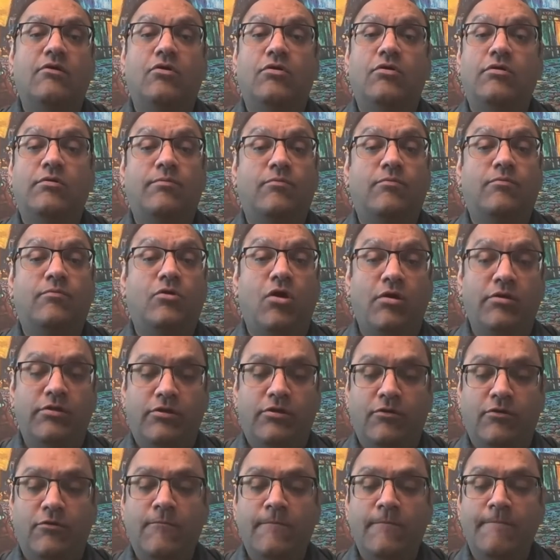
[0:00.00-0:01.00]
a
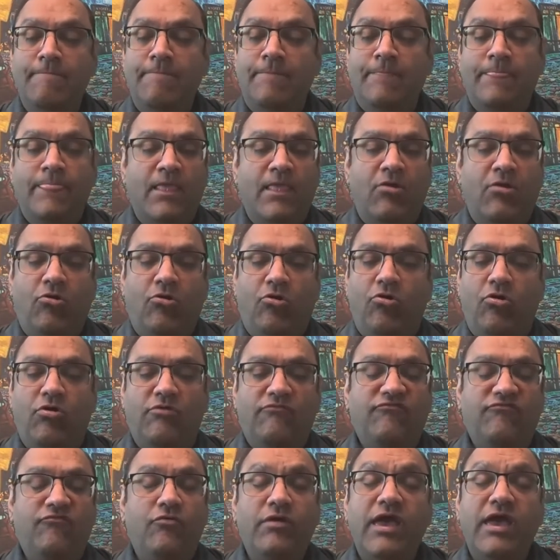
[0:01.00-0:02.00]
condo, or
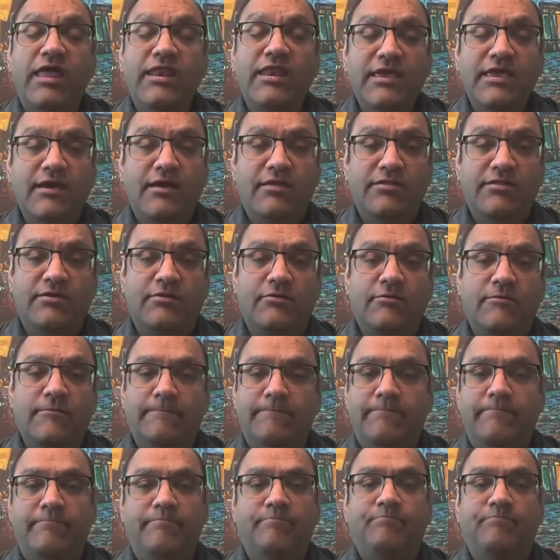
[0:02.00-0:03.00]
for any other
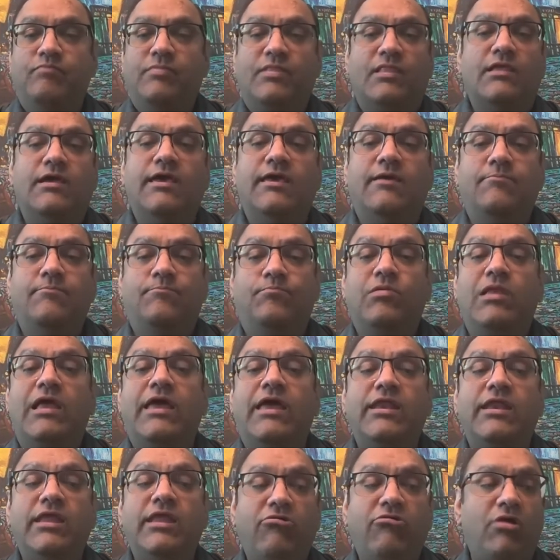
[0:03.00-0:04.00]
like
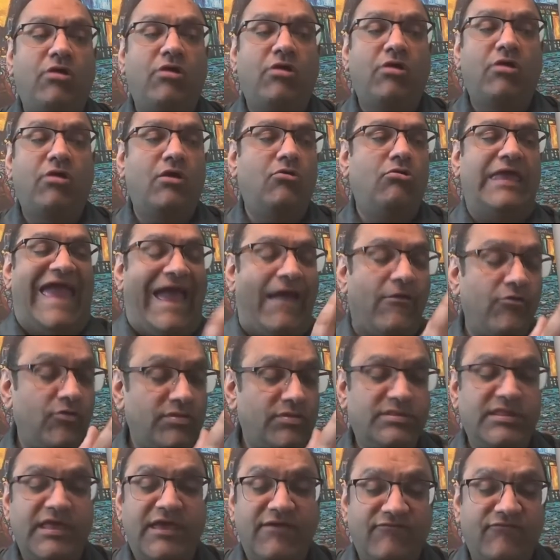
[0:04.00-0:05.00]
planning on how to
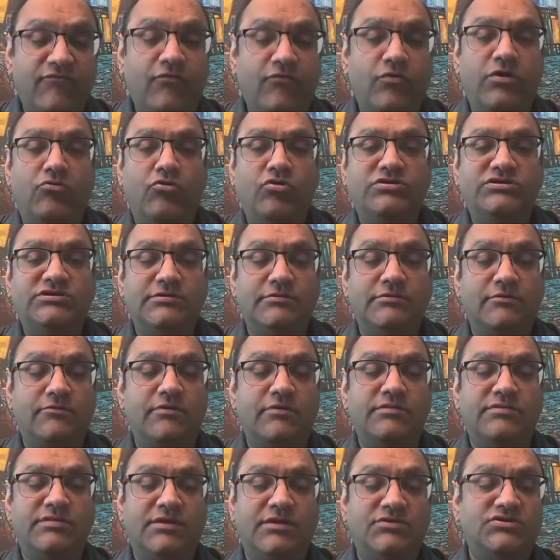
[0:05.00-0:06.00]
save for your
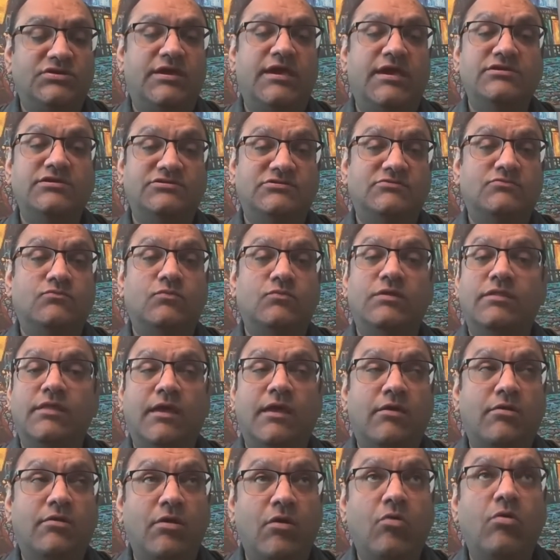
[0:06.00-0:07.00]
children's education when they
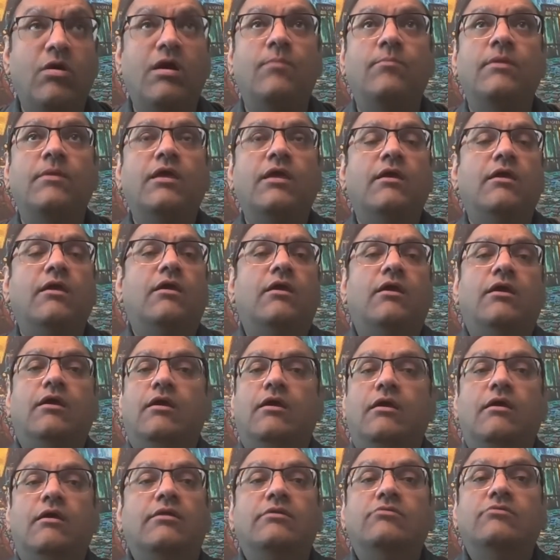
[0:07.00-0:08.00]
grow up.
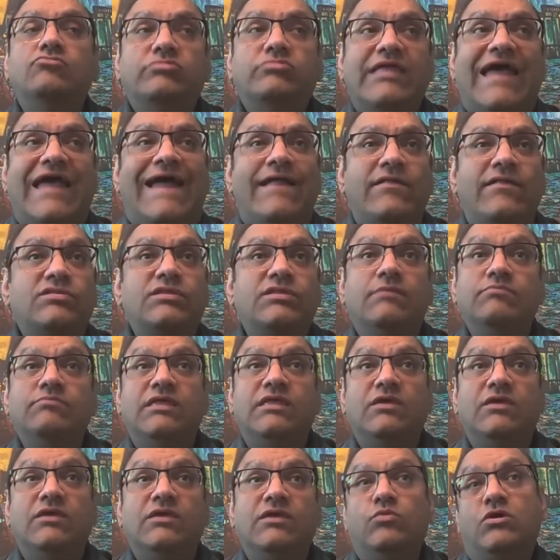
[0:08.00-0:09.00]
That's
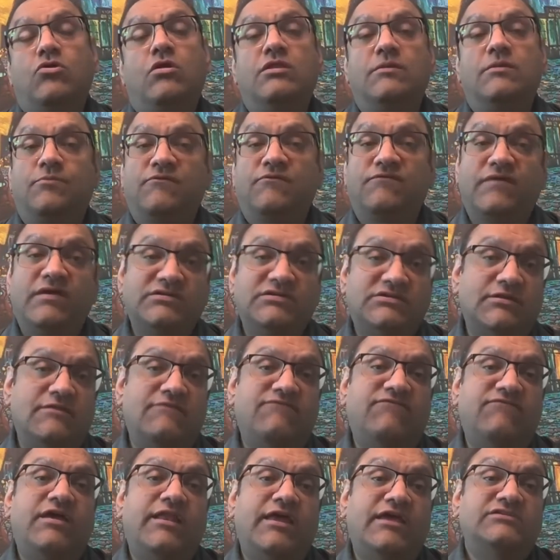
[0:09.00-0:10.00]
something we call a professional
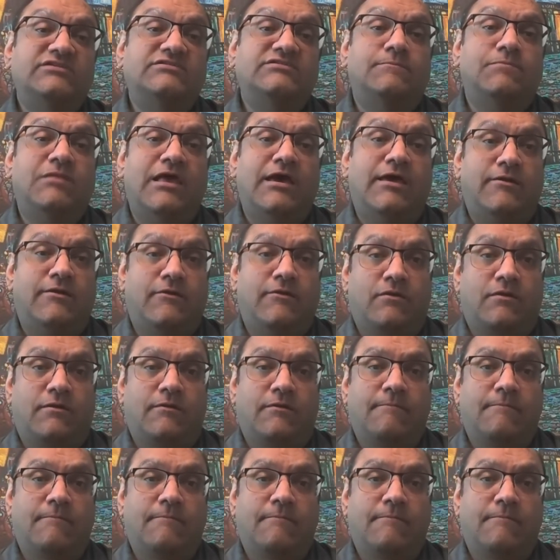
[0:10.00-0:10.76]
financial planner.